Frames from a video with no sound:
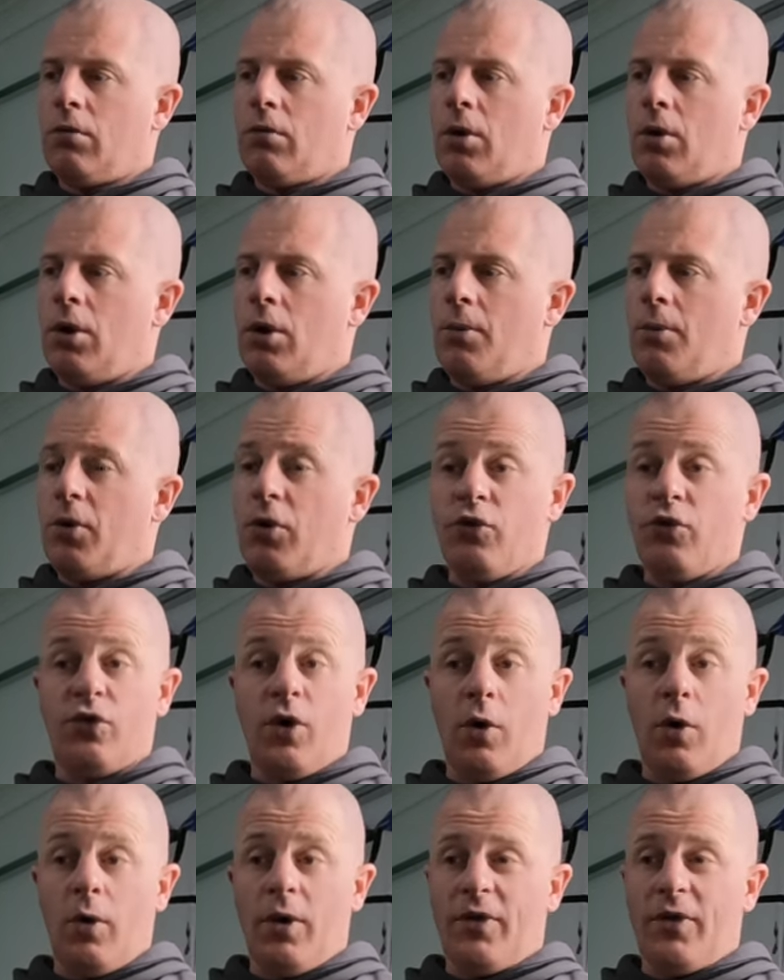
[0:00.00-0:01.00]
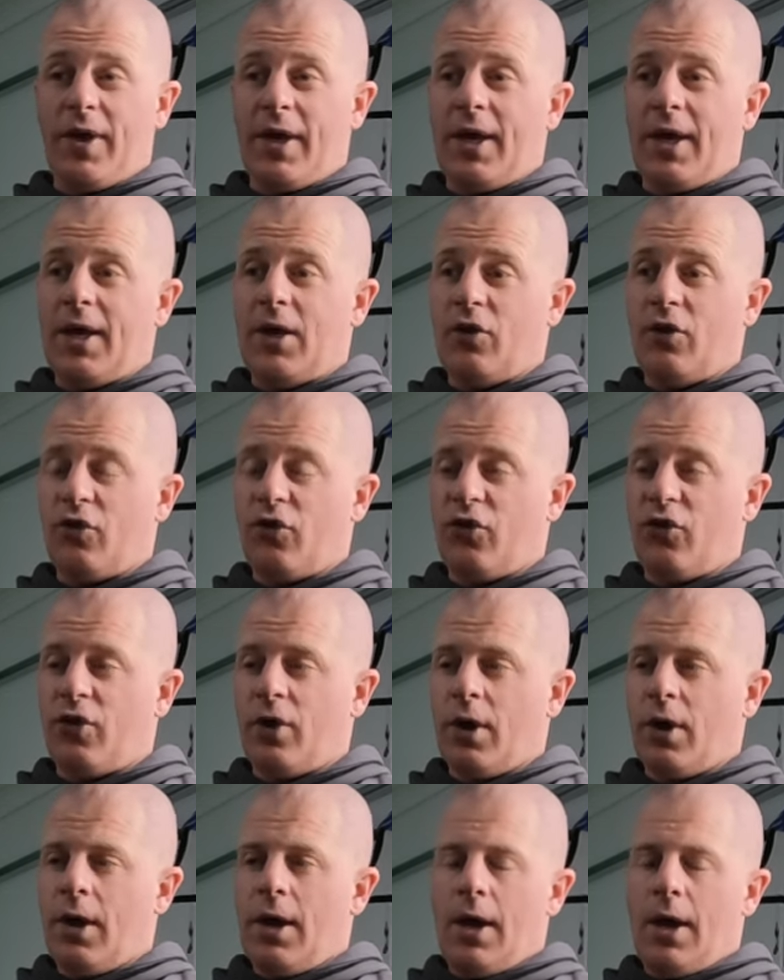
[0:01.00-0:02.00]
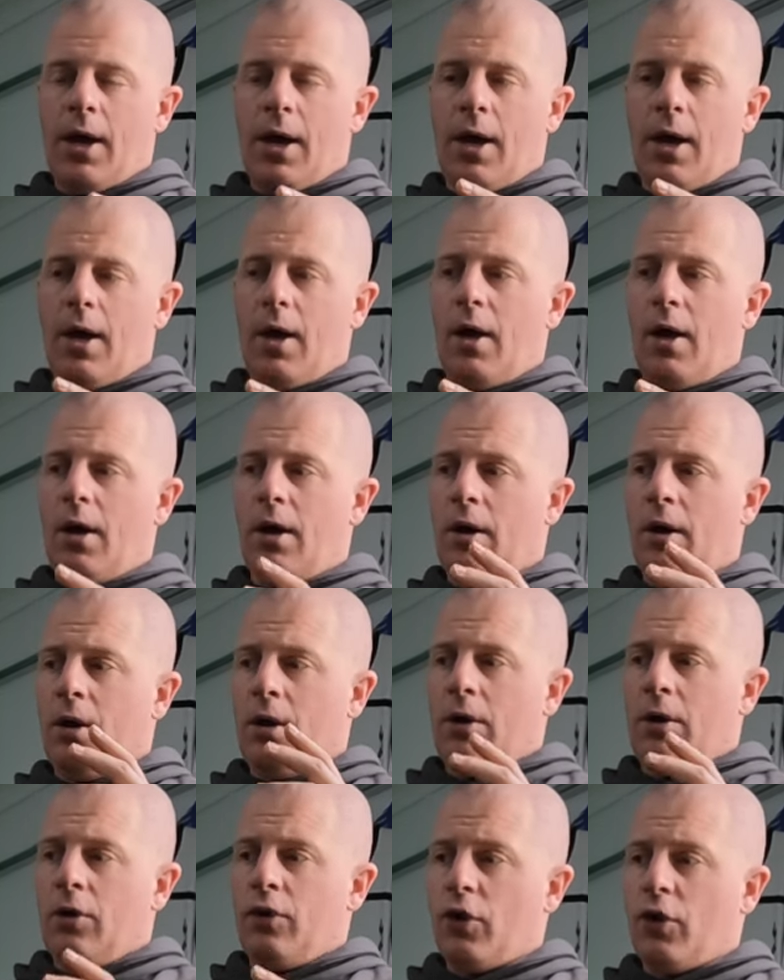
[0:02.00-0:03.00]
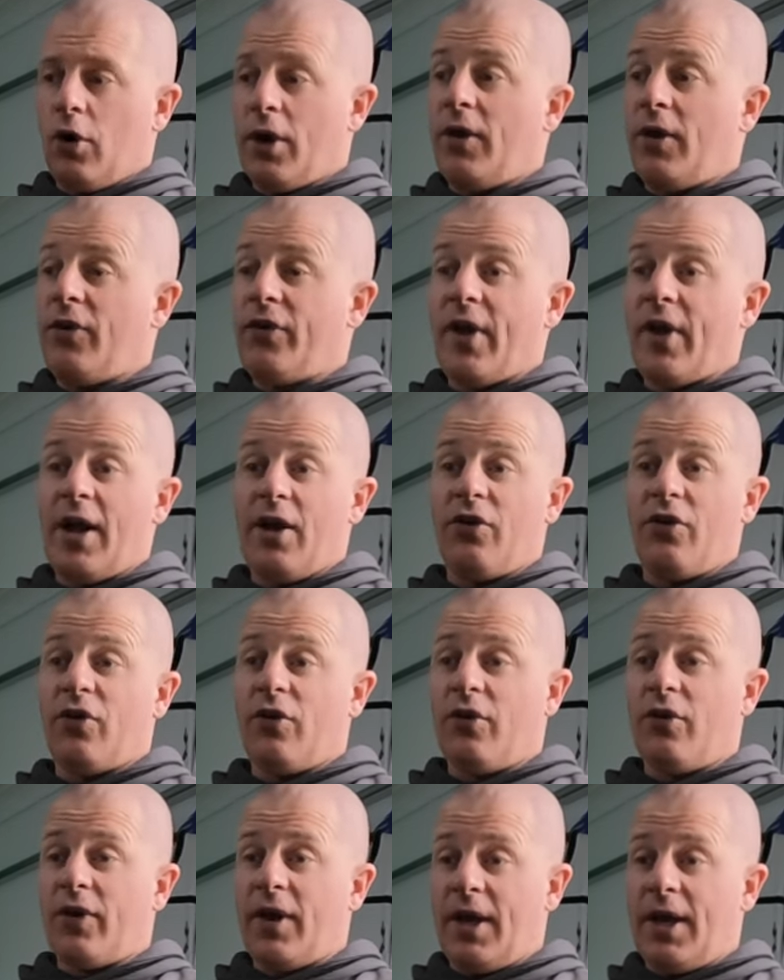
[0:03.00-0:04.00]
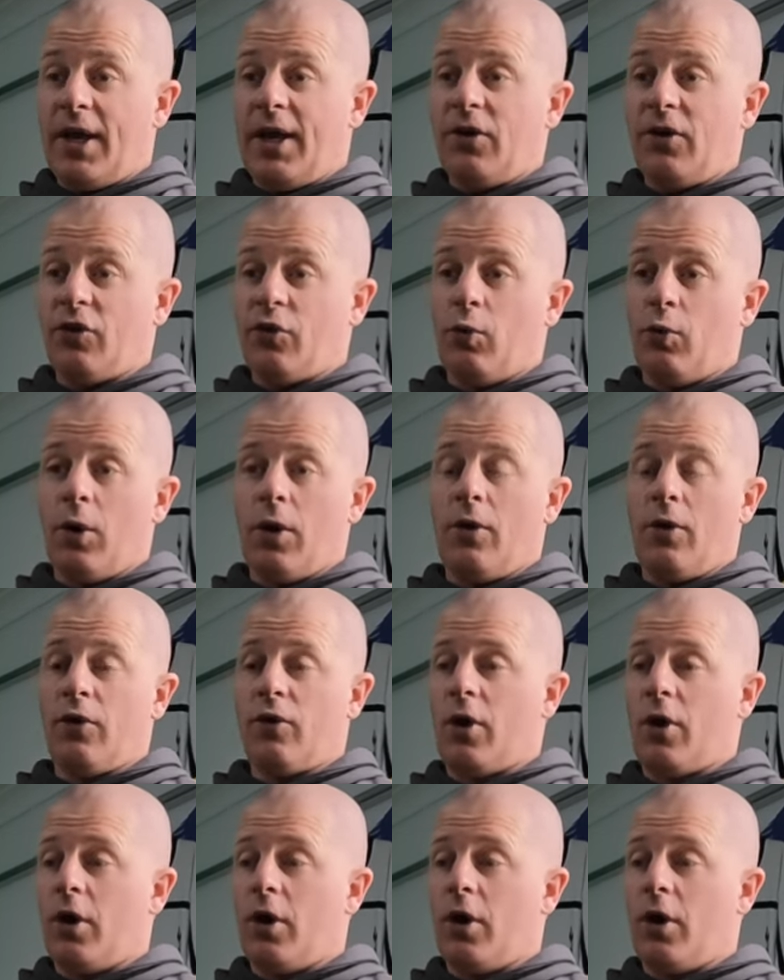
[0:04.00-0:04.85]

controllers each, docking stations each. One's